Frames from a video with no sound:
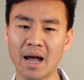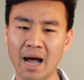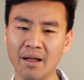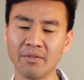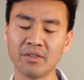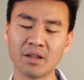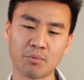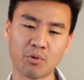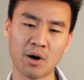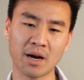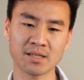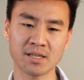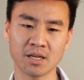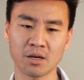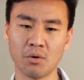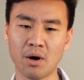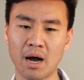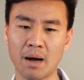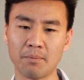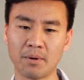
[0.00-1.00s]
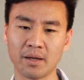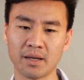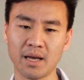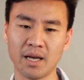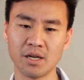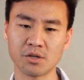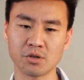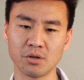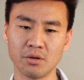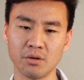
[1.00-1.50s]
and the practical
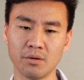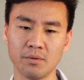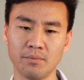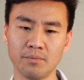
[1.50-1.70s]
application.